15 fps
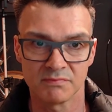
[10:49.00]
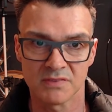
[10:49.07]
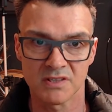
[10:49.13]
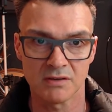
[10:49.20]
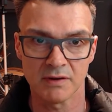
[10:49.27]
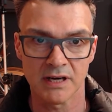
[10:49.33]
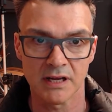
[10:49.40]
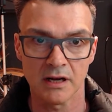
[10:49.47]

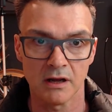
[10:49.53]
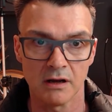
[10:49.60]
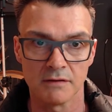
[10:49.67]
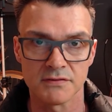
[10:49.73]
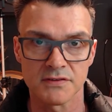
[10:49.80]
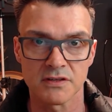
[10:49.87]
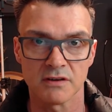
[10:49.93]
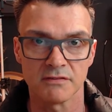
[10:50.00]
do any live
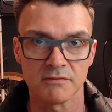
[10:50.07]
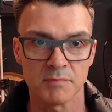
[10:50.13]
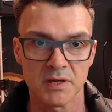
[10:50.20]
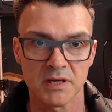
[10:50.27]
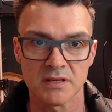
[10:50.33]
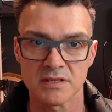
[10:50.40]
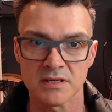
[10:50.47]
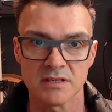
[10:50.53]
stuff
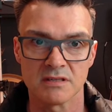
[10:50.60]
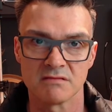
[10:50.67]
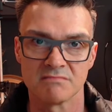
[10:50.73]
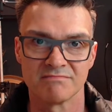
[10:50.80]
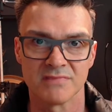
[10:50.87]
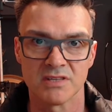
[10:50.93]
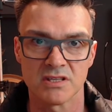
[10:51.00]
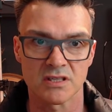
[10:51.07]
because it's
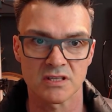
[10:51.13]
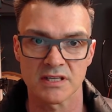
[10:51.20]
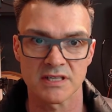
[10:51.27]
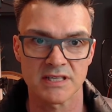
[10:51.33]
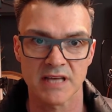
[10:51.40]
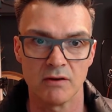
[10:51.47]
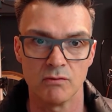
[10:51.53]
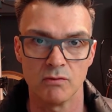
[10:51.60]
just going to
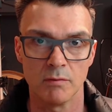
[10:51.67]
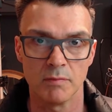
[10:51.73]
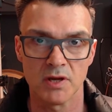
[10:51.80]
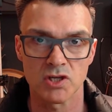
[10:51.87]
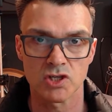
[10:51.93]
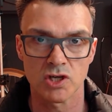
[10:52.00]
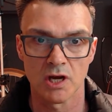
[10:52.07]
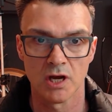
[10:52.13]
sound
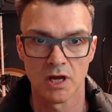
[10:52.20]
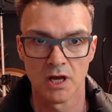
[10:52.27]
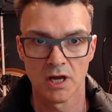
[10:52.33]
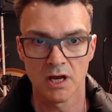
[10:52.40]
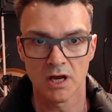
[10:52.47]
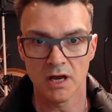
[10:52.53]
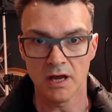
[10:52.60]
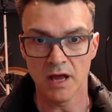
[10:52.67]
rubbish.
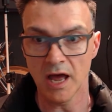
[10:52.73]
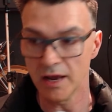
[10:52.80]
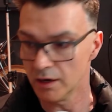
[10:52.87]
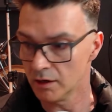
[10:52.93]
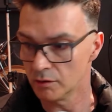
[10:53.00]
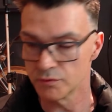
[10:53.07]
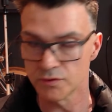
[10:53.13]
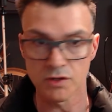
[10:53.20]
And
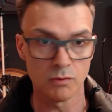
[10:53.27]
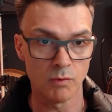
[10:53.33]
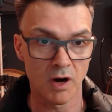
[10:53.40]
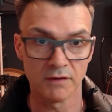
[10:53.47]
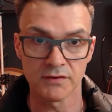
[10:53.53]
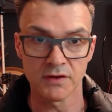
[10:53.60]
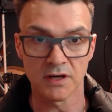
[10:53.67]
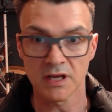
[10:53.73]
I'll do what
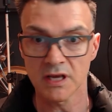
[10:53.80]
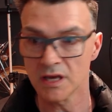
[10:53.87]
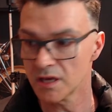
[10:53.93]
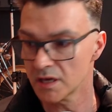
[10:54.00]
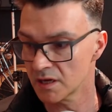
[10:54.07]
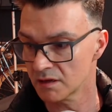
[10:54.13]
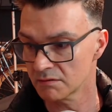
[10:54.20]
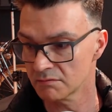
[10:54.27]
I've done
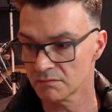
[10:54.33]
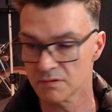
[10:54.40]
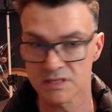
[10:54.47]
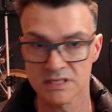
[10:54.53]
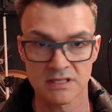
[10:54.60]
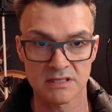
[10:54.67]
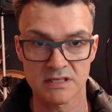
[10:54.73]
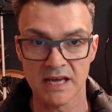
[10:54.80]
here,
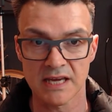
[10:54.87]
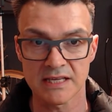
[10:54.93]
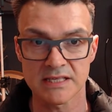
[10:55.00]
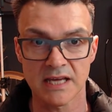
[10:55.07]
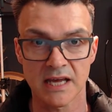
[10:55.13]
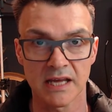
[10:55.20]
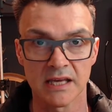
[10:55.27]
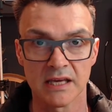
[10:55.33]
take a
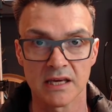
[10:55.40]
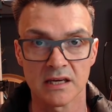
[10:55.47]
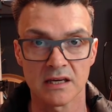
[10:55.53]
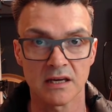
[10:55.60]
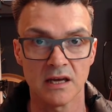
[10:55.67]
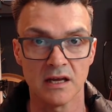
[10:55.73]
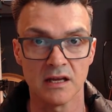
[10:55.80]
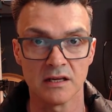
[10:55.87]
take
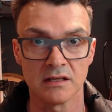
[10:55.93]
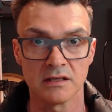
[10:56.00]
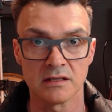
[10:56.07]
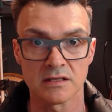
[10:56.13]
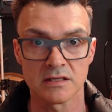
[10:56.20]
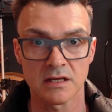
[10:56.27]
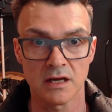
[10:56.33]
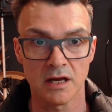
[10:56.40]

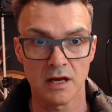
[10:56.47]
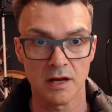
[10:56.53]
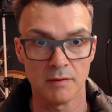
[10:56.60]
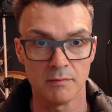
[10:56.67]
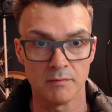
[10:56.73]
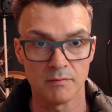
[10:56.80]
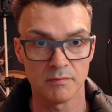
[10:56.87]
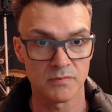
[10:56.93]
and
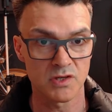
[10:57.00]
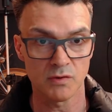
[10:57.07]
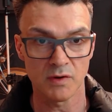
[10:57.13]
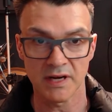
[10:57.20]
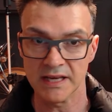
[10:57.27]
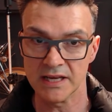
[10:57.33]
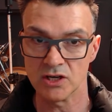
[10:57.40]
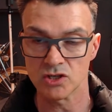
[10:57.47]
do
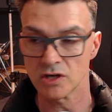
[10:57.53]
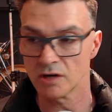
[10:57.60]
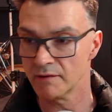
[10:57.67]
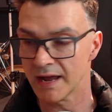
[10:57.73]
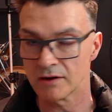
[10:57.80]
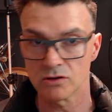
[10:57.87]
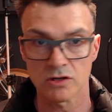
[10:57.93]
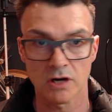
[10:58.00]
an intro,
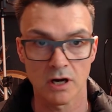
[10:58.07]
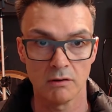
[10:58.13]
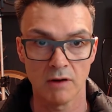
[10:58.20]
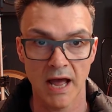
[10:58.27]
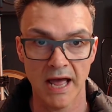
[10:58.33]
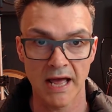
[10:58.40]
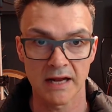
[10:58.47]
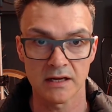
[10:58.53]
outro,
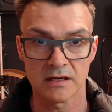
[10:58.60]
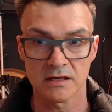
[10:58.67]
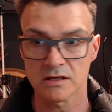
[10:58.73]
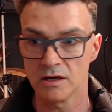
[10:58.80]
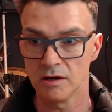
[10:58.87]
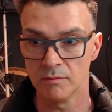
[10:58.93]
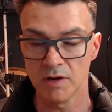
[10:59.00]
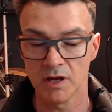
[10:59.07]
and
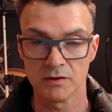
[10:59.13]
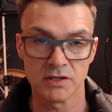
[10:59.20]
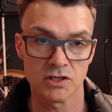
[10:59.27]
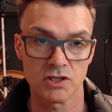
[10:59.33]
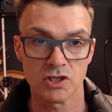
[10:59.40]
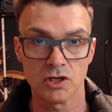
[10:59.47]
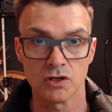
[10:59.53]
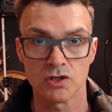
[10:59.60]
upload it
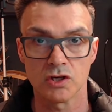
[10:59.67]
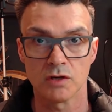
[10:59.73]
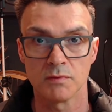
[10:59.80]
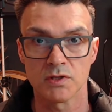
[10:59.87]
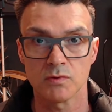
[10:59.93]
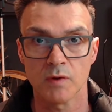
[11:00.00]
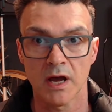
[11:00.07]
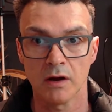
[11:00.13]
to YouTube
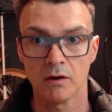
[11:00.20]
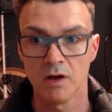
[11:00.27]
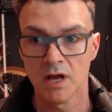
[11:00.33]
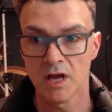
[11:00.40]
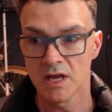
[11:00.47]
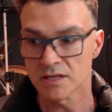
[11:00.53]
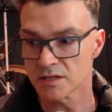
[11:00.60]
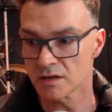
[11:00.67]
as well.
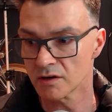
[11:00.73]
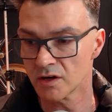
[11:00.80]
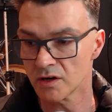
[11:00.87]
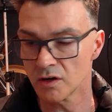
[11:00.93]
So I'm going to